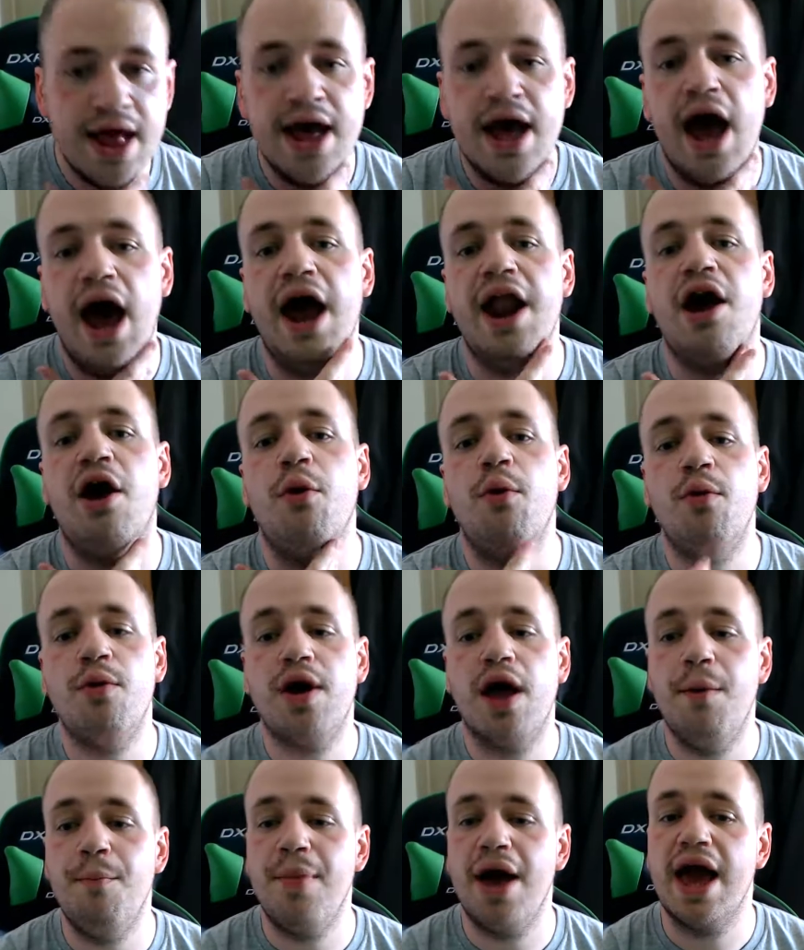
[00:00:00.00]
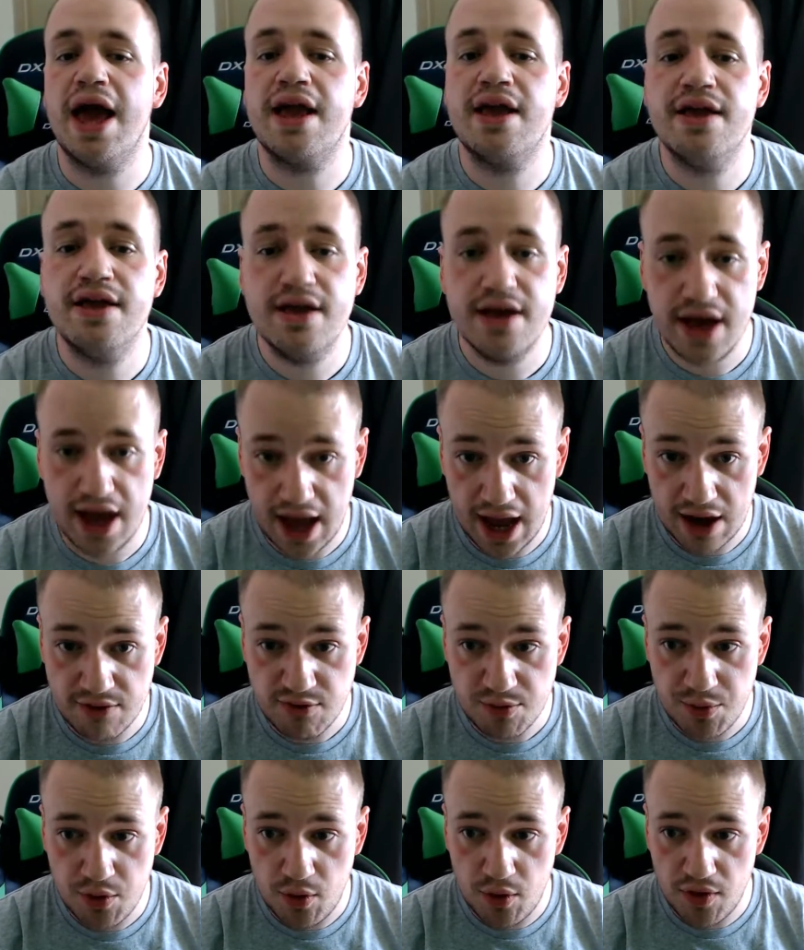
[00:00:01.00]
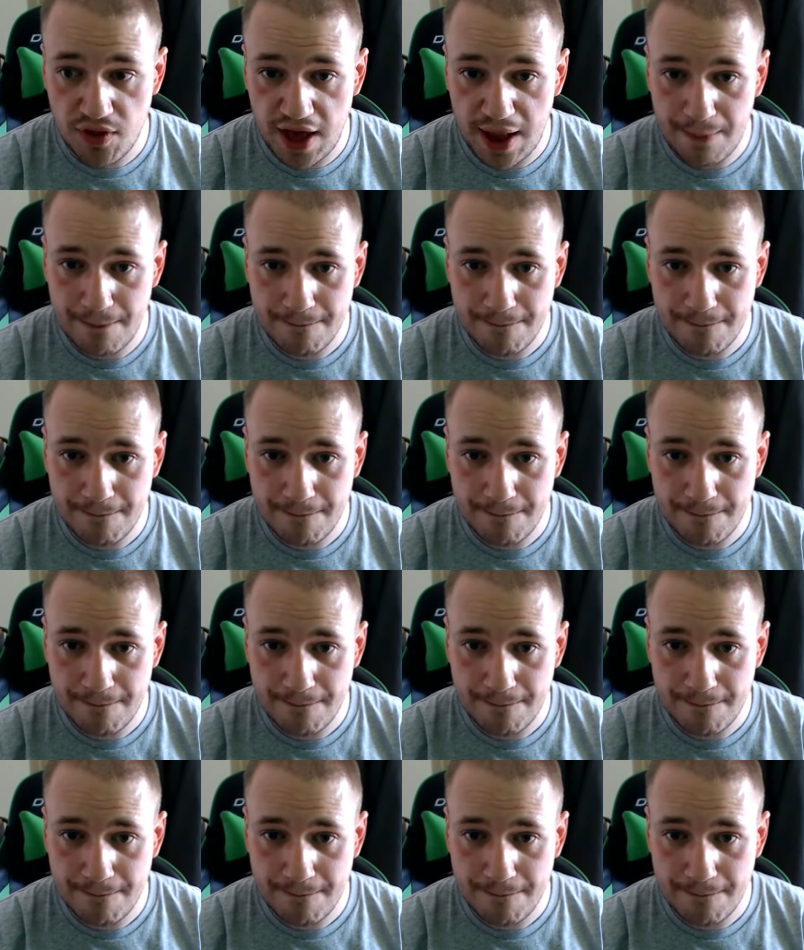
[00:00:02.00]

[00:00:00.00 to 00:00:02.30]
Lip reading: And I will come back and report then.